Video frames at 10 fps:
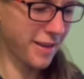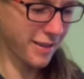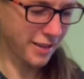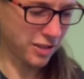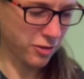
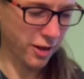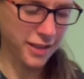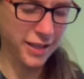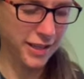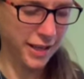Let's try
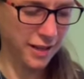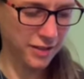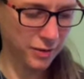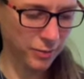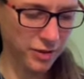that again.
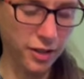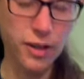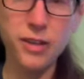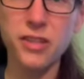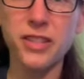So start
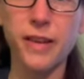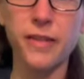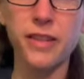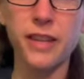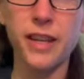on our
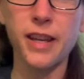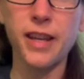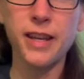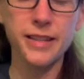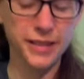7th,
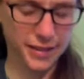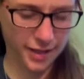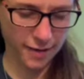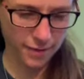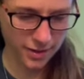
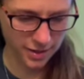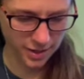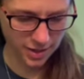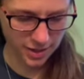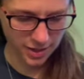
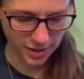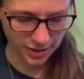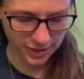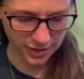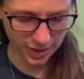7,
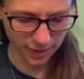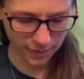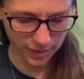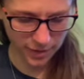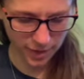
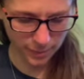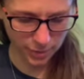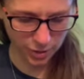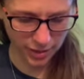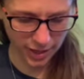7, up to
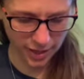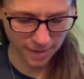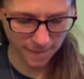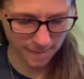your 10,